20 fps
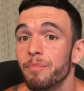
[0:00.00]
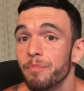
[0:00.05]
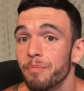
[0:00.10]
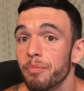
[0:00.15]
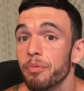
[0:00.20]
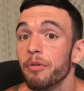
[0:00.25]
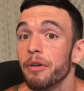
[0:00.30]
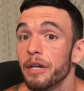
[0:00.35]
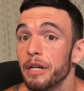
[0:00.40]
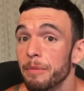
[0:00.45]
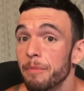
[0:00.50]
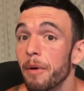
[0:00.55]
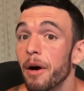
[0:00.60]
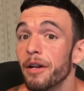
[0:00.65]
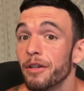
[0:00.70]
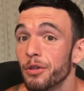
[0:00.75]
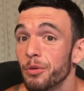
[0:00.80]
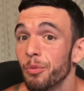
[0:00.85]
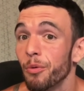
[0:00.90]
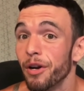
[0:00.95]
pretty
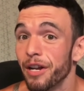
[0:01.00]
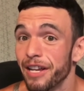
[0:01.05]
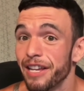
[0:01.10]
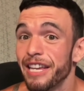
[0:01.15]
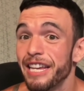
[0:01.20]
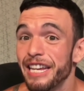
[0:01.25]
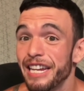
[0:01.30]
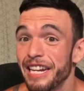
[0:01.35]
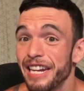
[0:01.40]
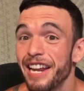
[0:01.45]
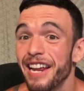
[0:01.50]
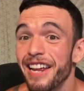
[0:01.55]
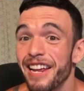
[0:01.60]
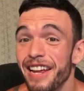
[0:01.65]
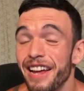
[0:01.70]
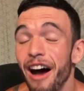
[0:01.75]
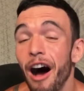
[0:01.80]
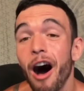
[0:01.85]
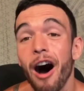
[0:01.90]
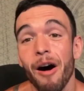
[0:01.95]
much what he
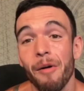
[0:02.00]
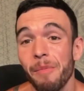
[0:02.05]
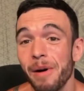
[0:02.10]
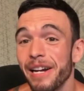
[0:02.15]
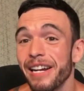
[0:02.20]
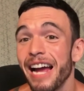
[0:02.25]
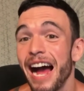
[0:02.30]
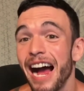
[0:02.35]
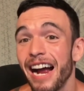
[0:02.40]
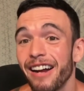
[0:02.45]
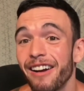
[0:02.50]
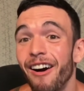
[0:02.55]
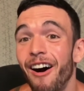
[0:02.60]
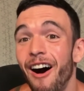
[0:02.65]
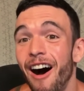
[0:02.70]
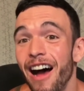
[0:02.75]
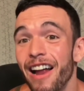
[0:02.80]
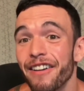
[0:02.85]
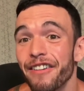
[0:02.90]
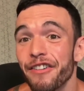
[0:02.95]
all but got
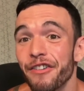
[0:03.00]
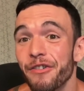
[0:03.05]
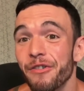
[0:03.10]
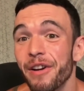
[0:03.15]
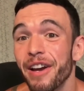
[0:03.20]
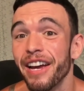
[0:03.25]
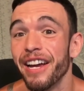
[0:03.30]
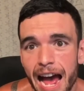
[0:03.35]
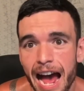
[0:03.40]
caught doing.